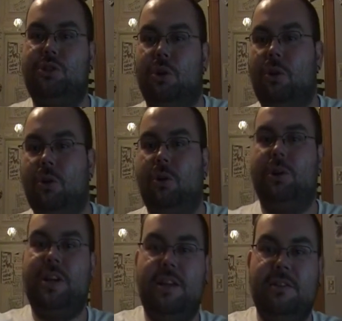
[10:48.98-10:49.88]

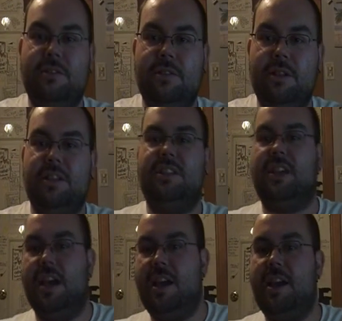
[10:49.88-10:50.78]
Jordan,
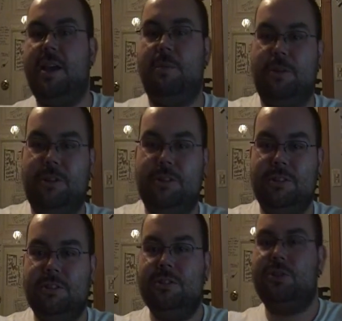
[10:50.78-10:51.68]

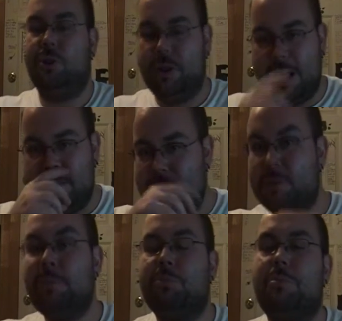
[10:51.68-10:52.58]
Gable, Jordan, and it's,
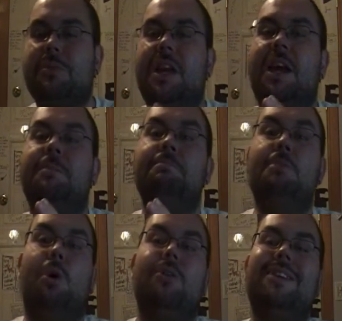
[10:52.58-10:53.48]
and
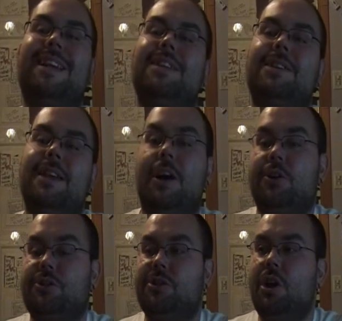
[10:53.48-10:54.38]
more than anything
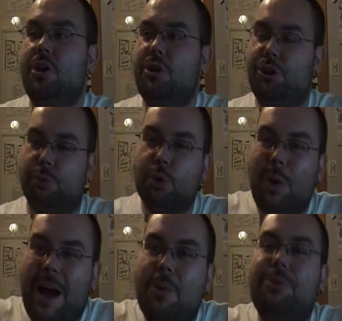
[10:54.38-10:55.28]
else
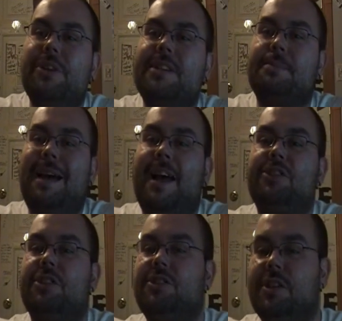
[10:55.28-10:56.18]
throughout this
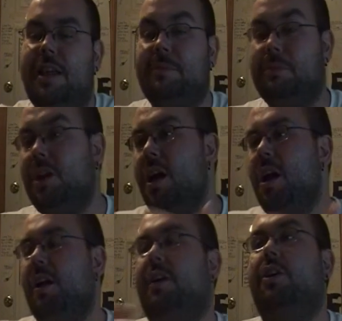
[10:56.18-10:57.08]
match, and
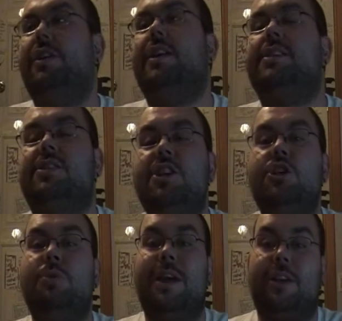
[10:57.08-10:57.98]
on NXT
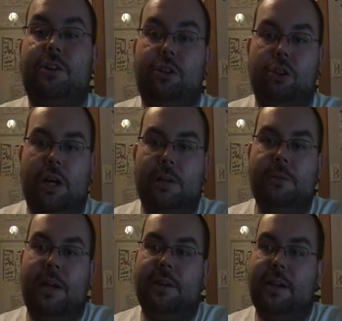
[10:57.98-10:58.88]
you get it a lot,
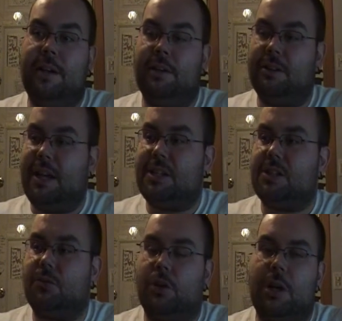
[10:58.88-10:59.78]
and it
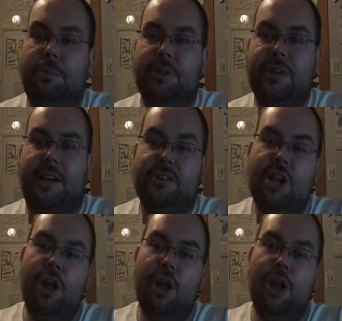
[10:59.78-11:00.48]
lasts for a couple of seconds.